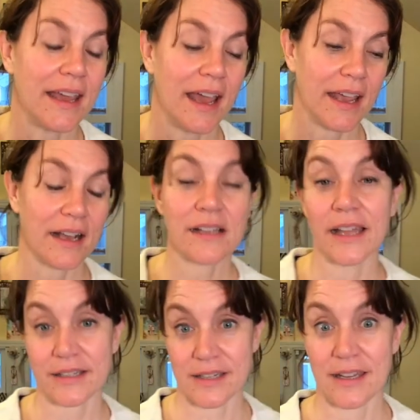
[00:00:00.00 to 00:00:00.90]
I
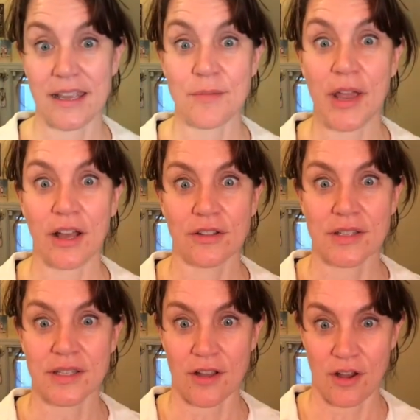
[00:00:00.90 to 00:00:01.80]
collected
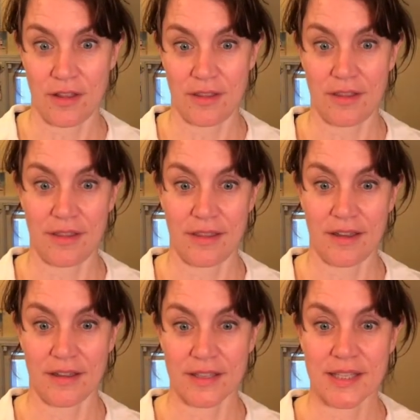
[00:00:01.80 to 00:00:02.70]
emails on
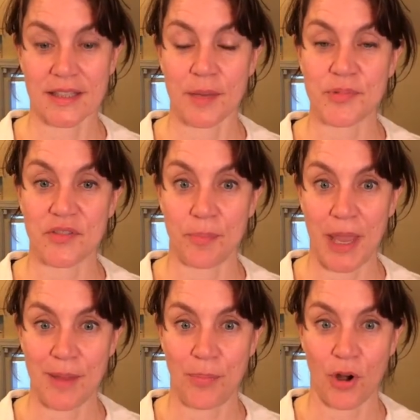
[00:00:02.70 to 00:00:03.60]
the slips of
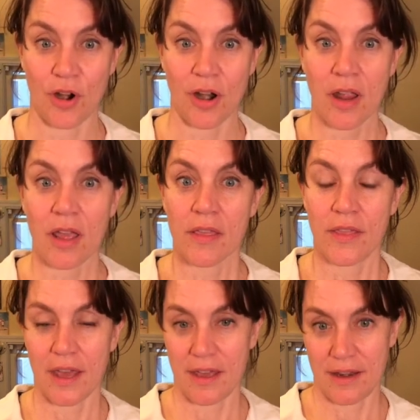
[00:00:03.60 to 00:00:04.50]
paper
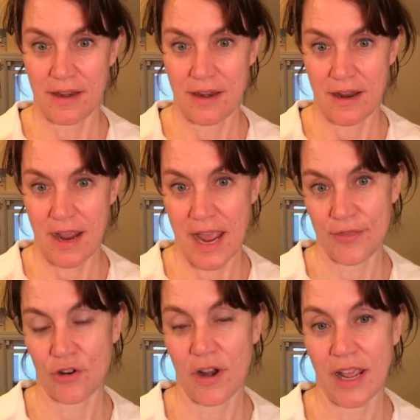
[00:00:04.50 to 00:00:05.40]
that had
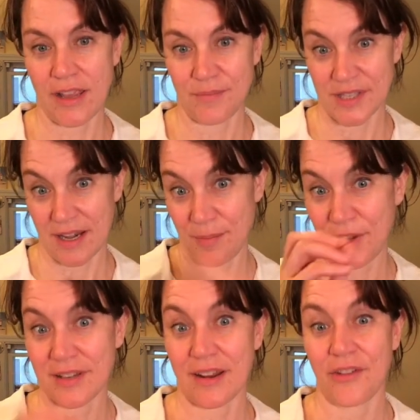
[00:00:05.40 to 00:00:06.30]
their names that I
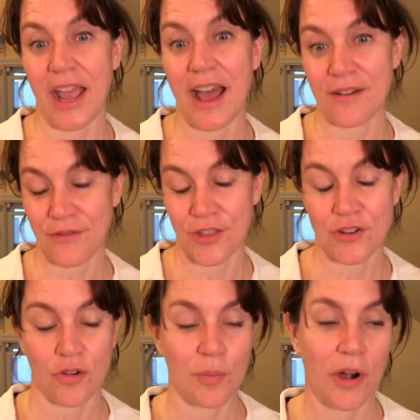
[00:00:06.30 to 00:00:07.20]
picked out of a hat for the
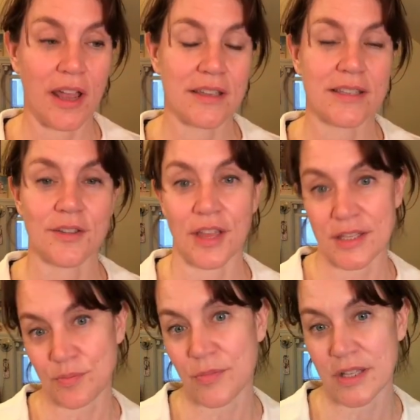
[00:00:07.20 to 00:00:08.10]
door prize. So
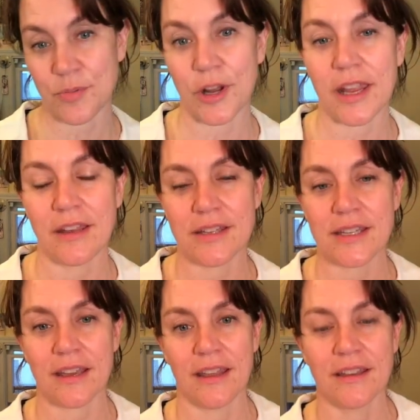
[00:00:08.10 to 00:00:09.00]
that's one hint
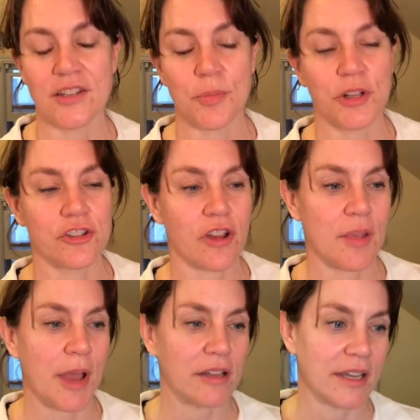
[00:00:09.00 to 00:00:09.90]
to build your
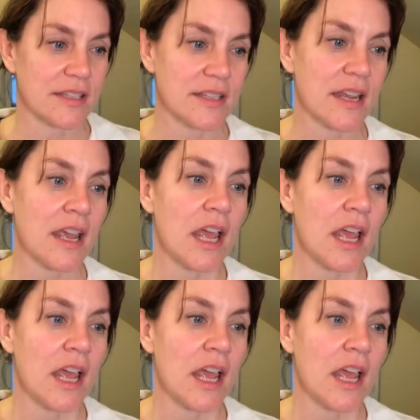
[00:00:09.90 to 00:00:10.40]
email list.